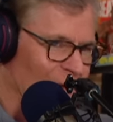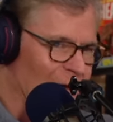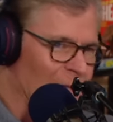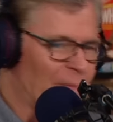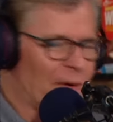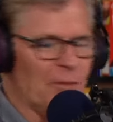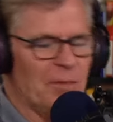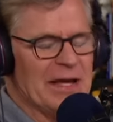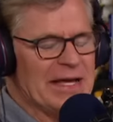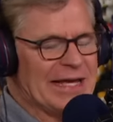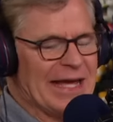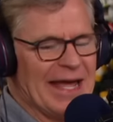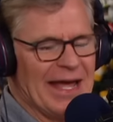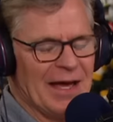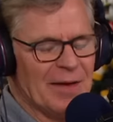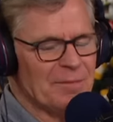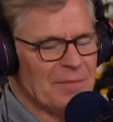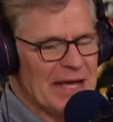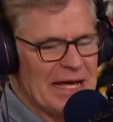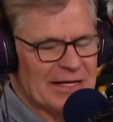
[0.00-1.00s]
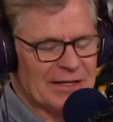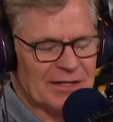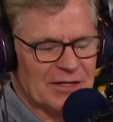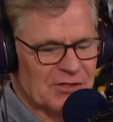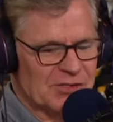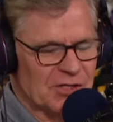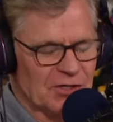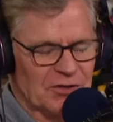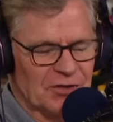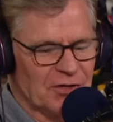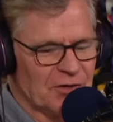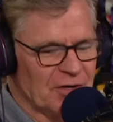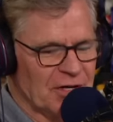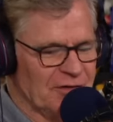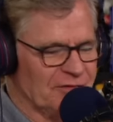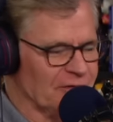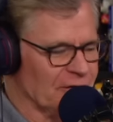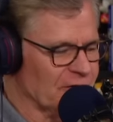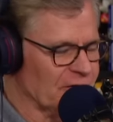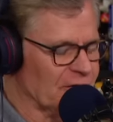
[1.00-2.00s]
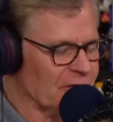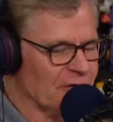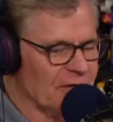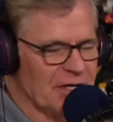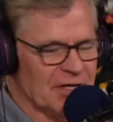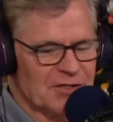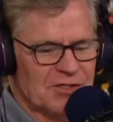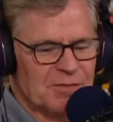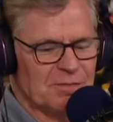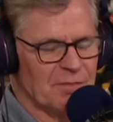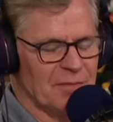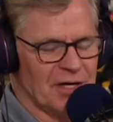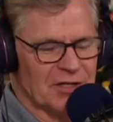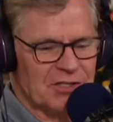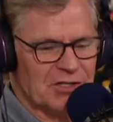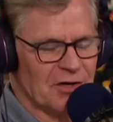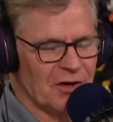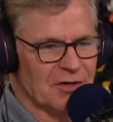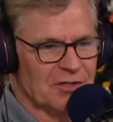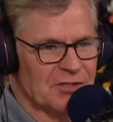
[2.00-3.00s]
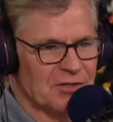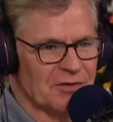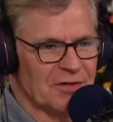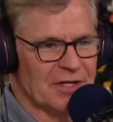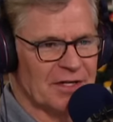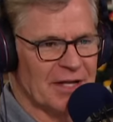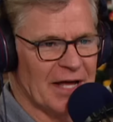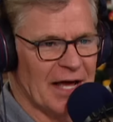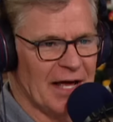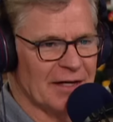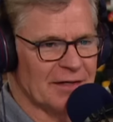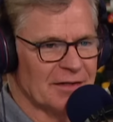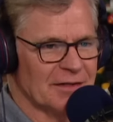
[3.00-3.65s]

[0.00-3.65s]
But we can't make this a 30 for 30. It's much larger than that.